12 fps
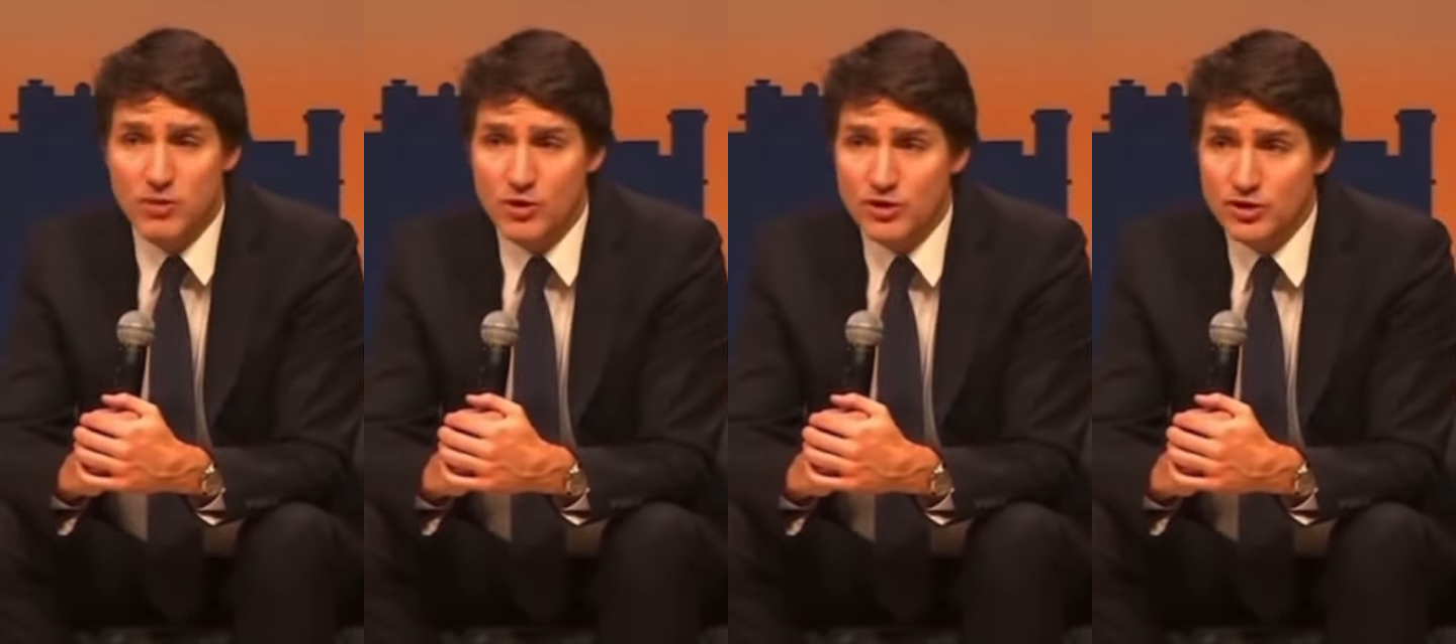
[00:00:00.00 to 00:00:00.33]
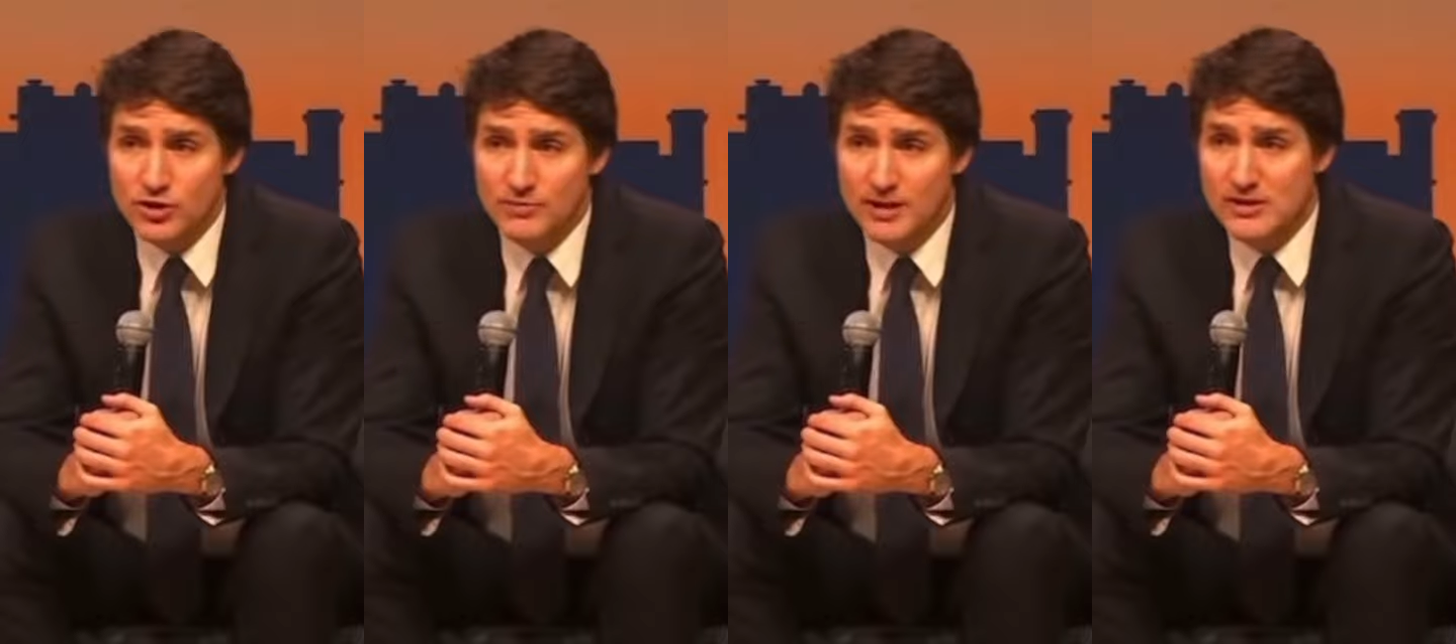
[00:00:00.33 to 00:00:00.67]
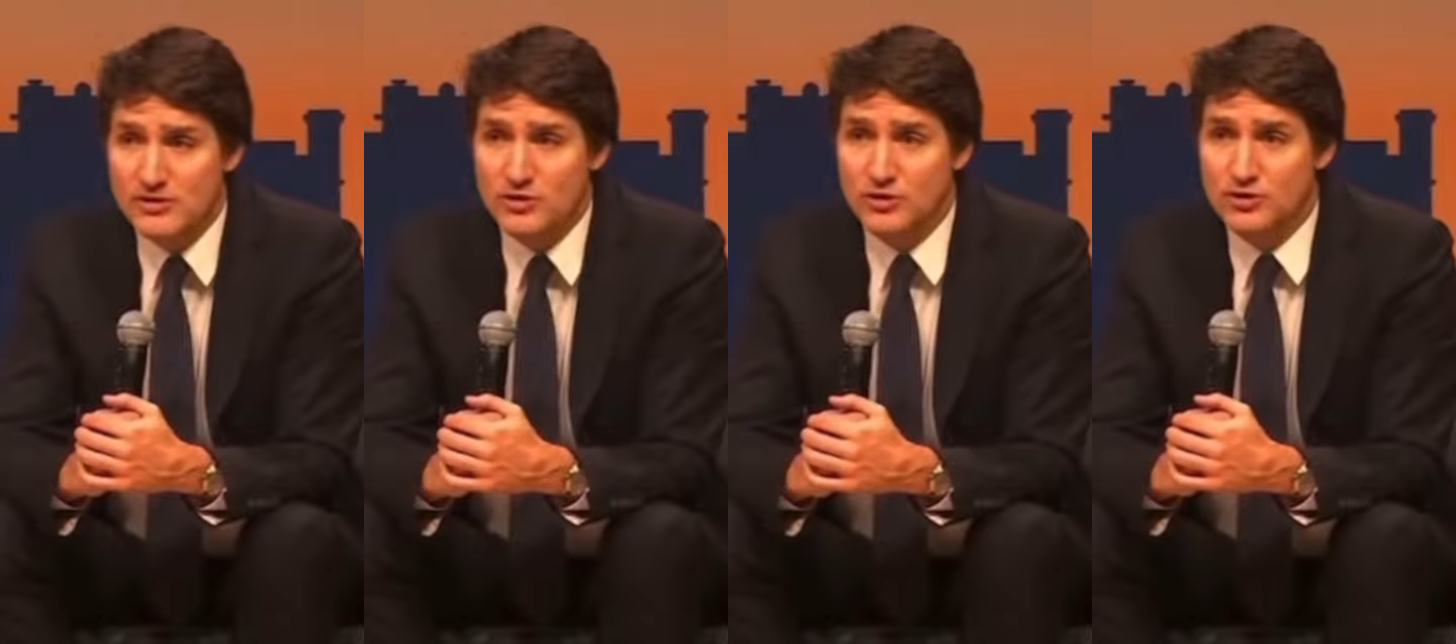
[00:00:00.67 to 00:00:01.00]
pushed by
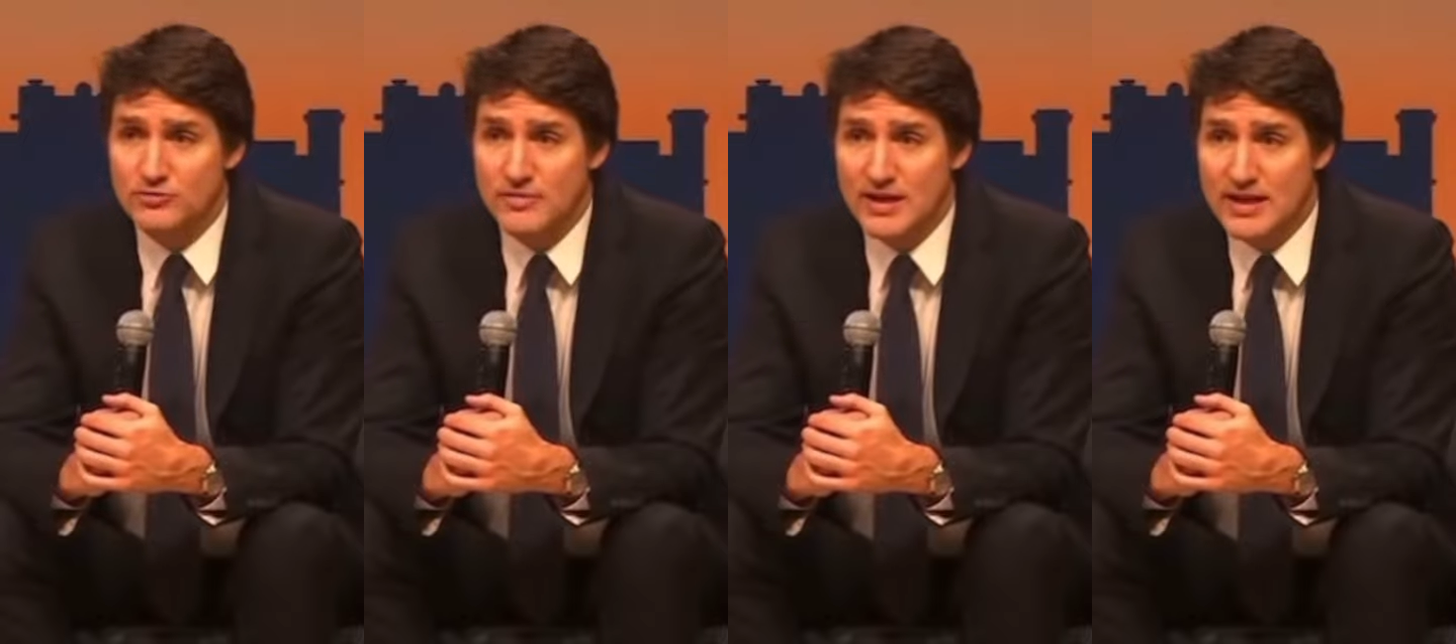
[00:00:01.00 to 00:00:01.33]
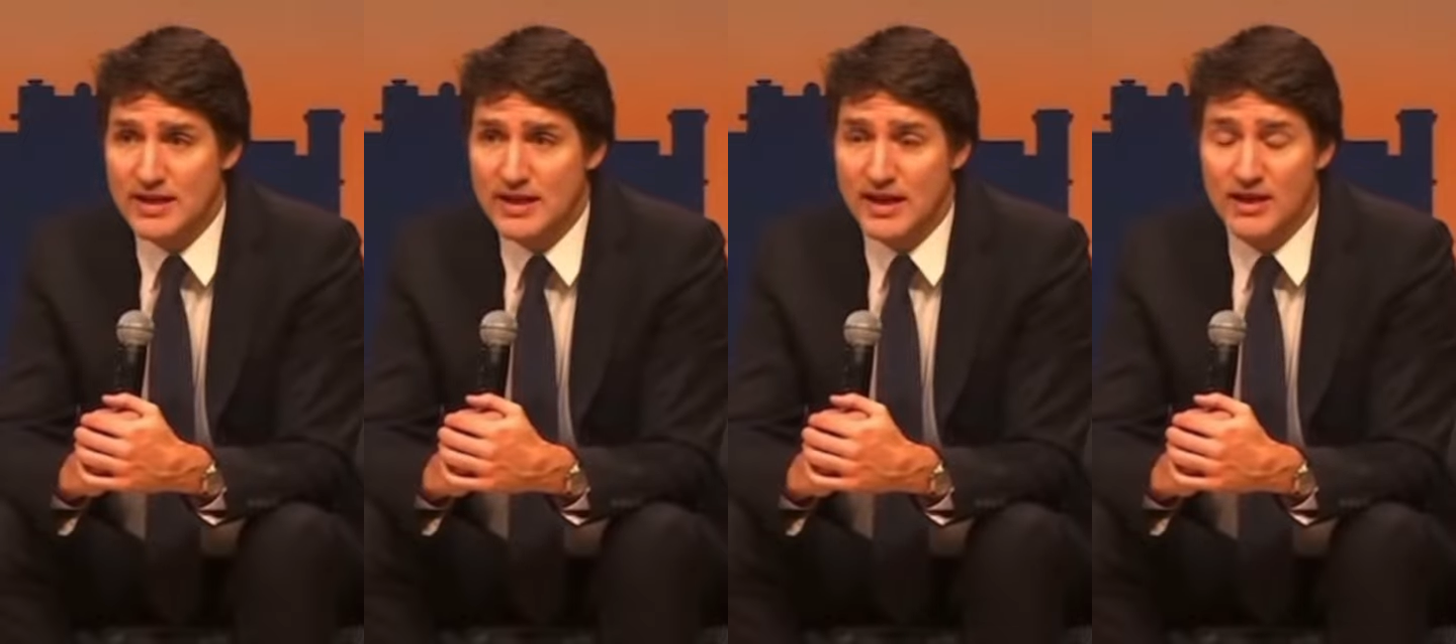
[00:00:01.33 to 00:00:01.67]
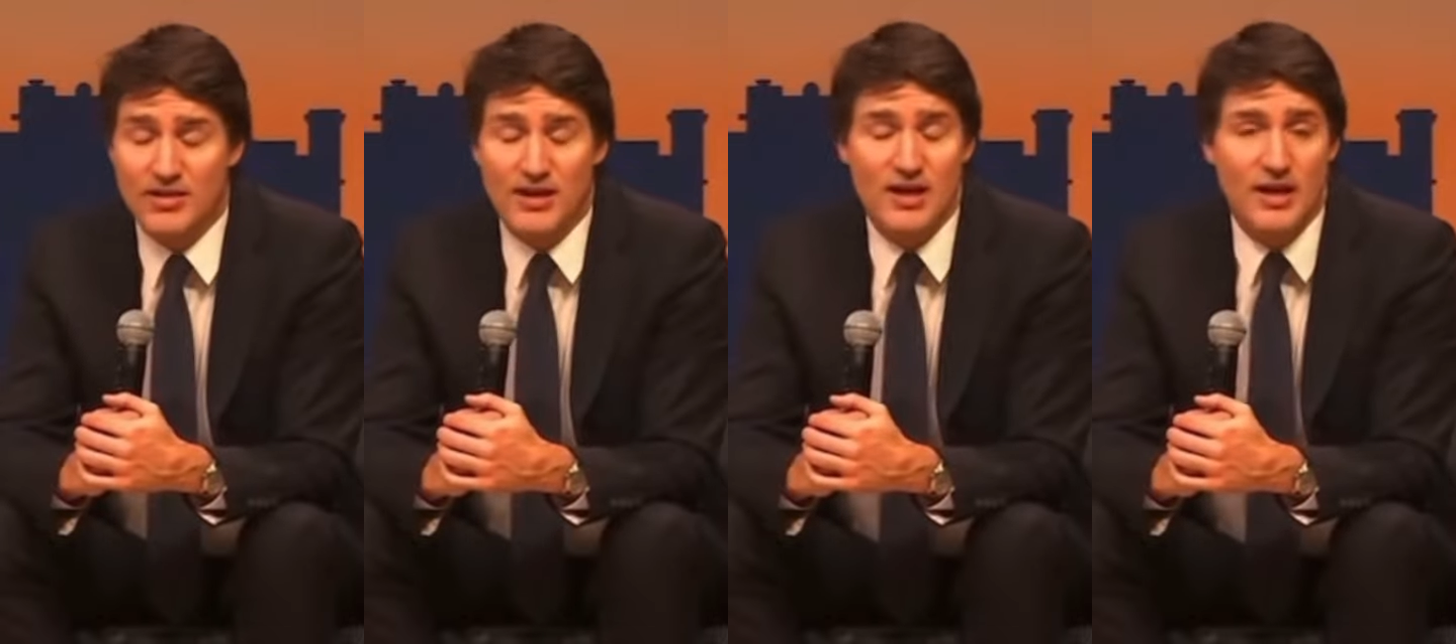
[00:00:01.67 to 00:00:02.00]
social
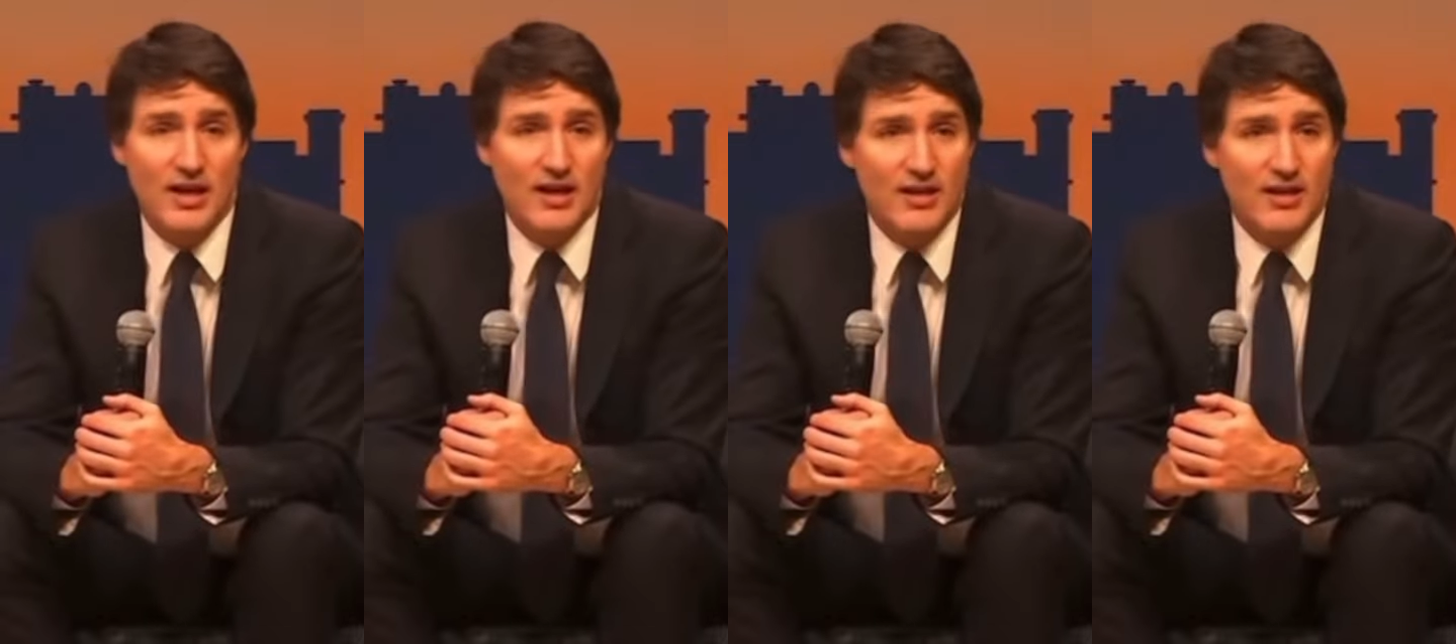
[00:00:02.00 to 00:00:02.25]
media, the